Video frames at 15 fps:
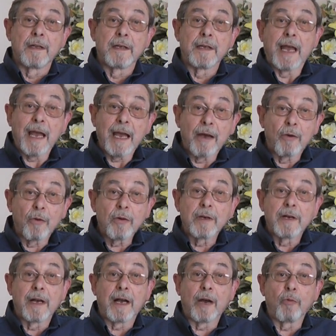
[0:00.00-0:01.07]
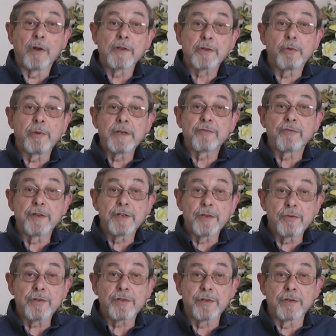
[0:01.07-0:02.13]
Now I want to
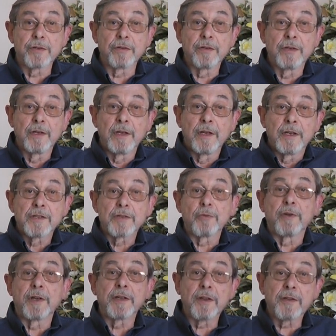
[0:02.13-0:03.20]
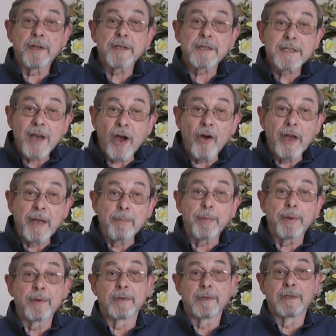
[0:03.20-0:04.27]
introduce you to another
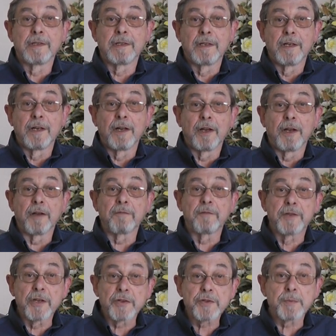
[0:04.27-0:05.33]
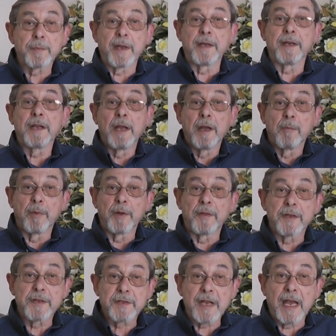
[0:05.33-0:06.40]
type of dustbin,
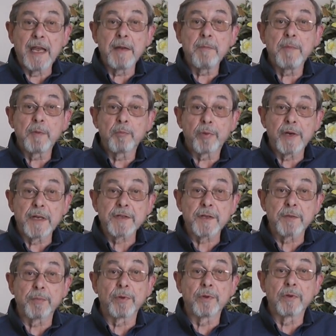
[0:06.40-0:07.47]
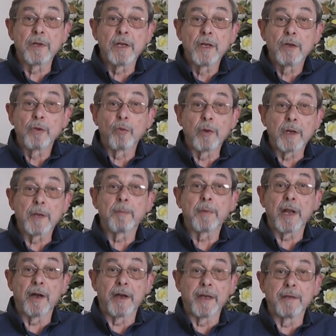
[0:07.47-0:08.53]
but the same principle will
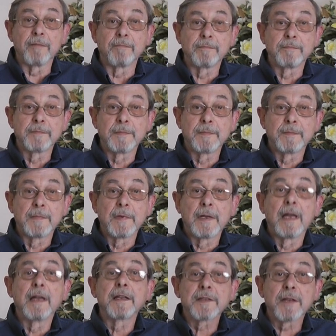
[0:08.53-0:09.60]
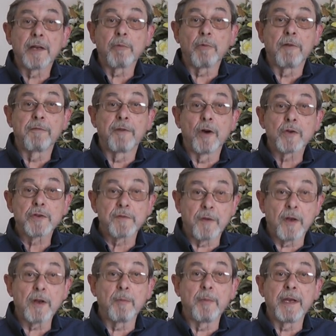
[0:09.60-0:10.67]
apply. Tell you what folks,
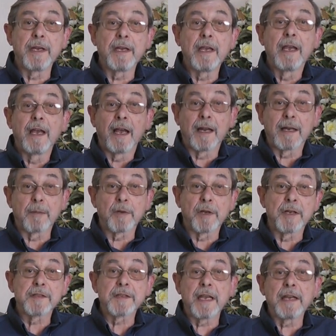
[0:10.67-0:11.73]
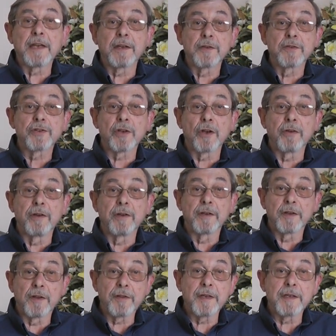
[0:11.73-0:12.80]
follow me and I'm going to take you and show you
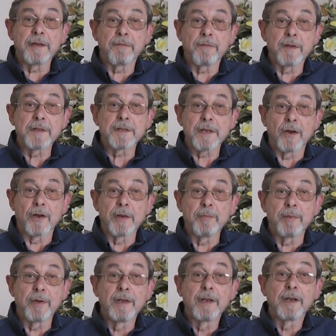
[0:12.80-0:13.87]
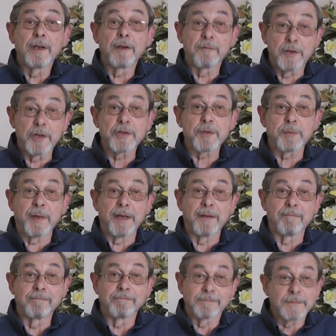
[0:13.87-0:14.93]
another different type of
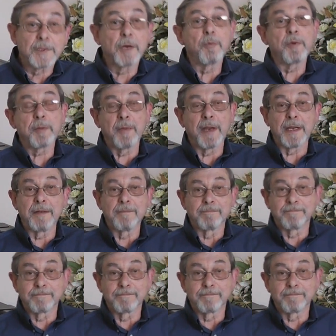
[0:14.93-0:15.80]
dustbin. Come with me.